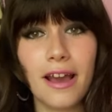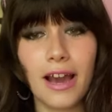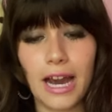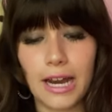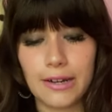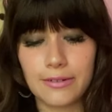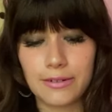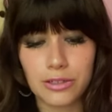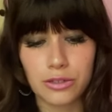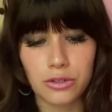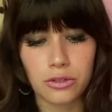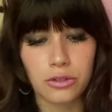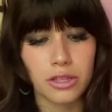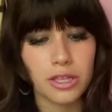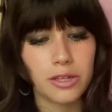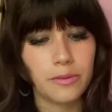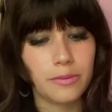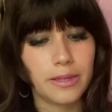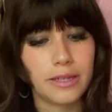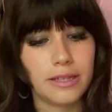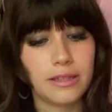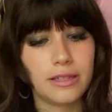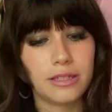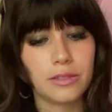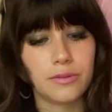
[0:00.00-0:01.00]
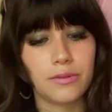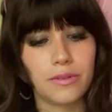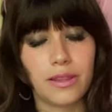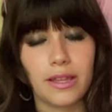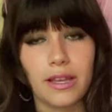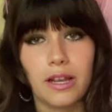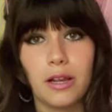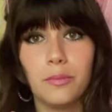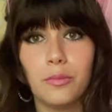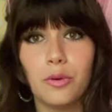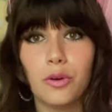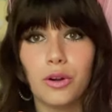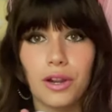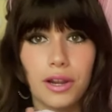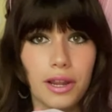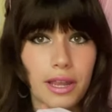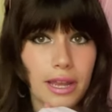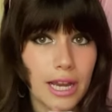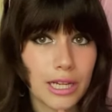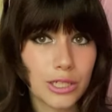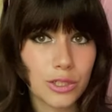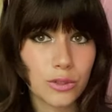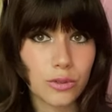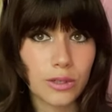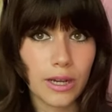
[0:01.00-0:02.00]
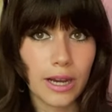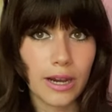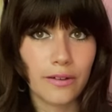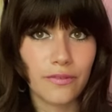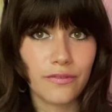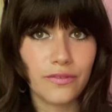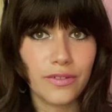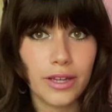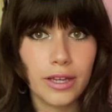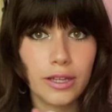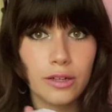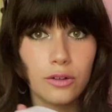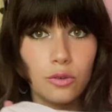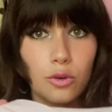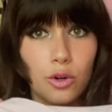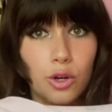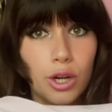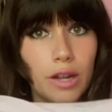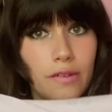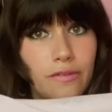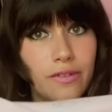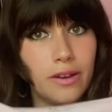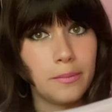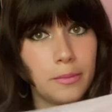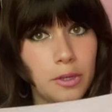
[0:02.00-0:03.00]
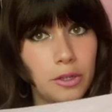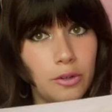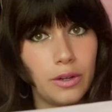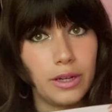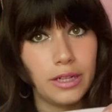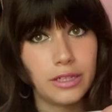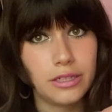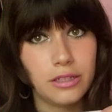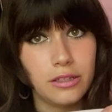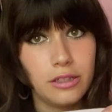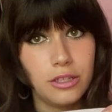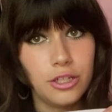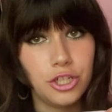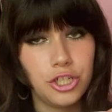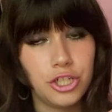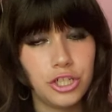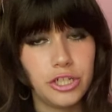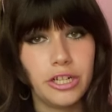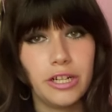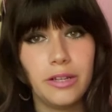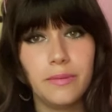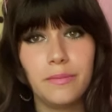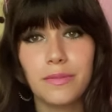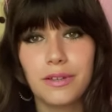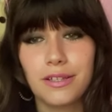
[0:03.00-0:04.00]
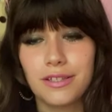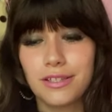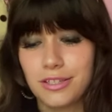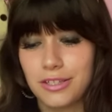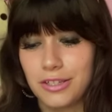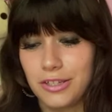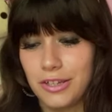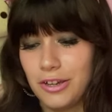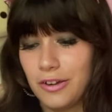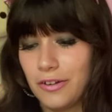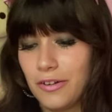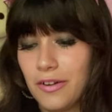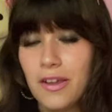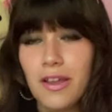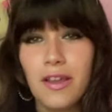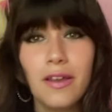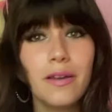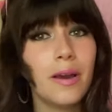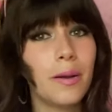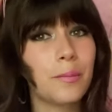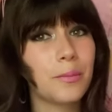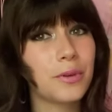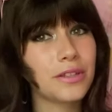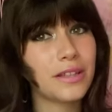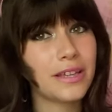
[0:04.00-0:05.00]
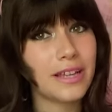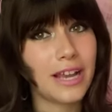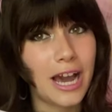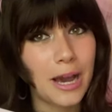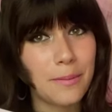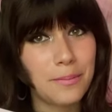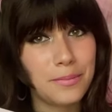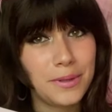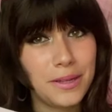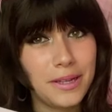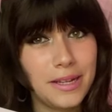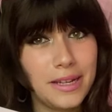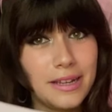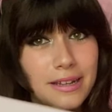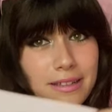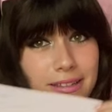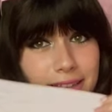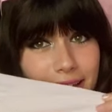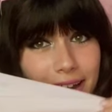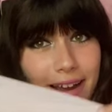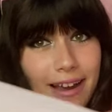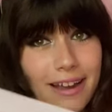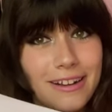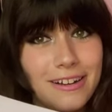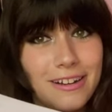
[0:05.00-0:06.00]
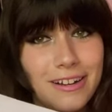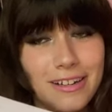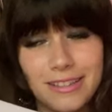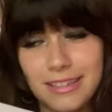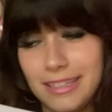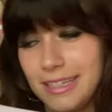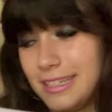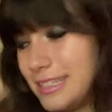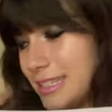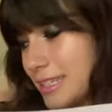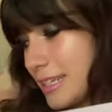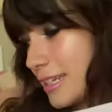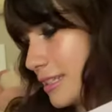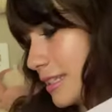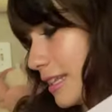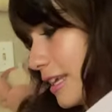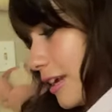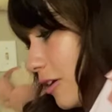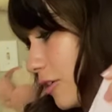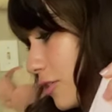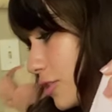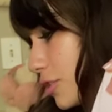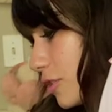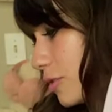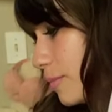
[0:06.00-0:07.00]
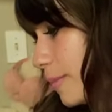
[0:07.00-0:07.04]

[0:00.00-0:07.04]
I would totally wear this with like a more casual outfit or if I'm going to the gym. So I'm really happy that I got these because they also